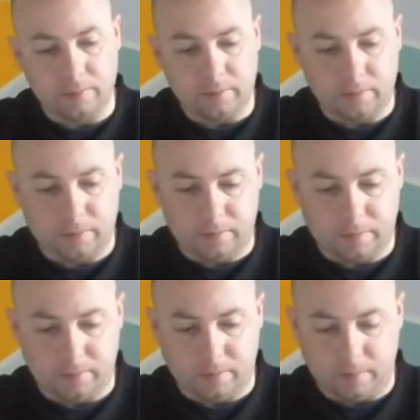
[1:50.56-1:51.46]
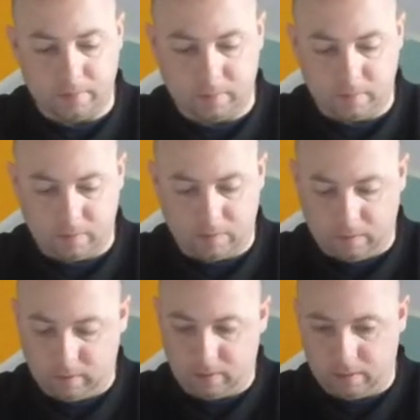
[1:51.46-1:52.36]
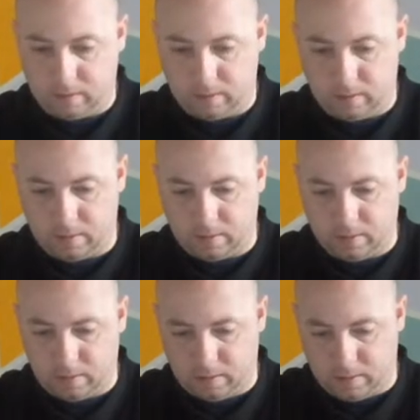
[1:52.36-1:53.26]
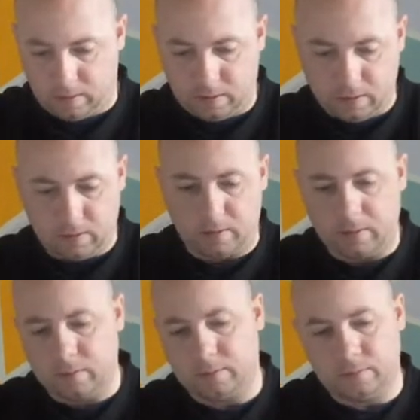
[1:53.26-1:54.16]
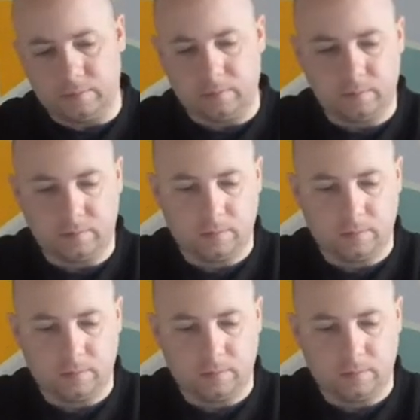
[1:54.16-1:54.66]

(silence)